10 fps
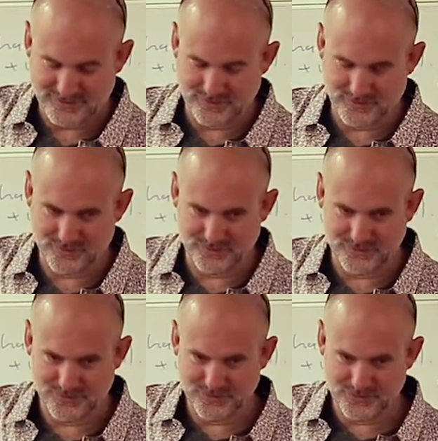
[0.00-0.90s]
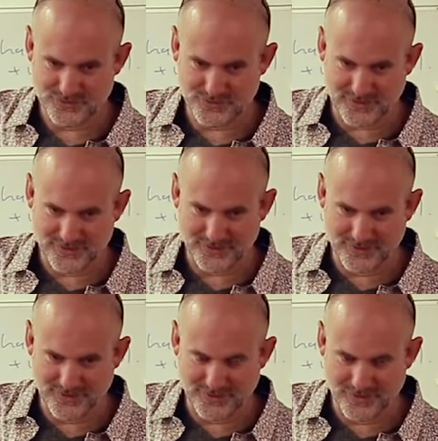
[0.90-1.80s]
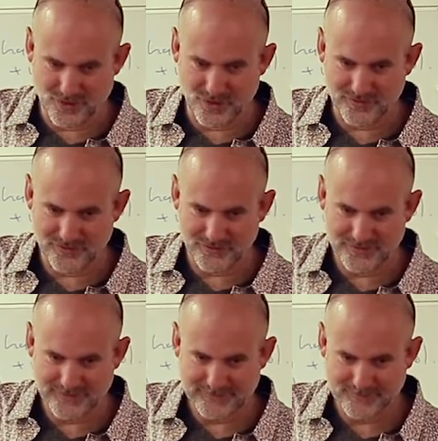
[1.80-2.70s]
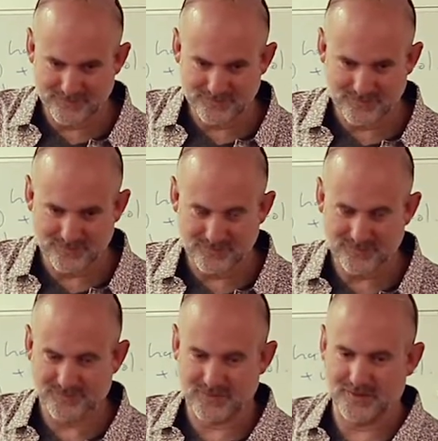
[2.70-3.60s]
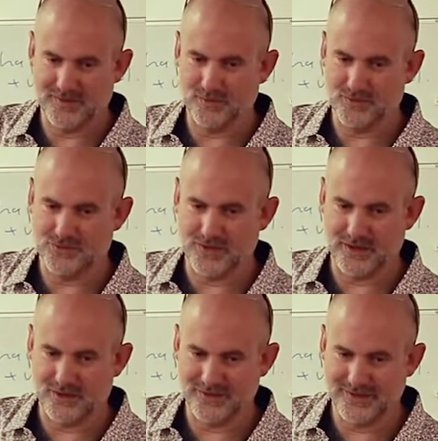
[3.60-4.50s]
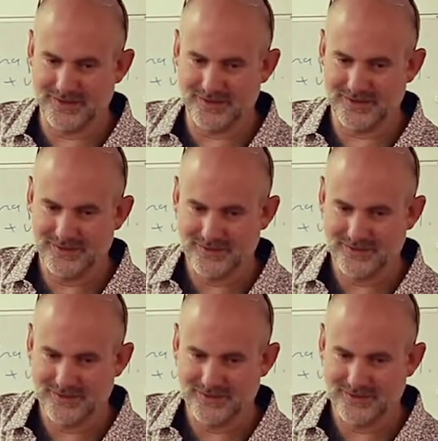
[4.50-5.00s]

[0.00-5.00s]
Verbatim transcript: and we'll try it off, and then we'll try it on again.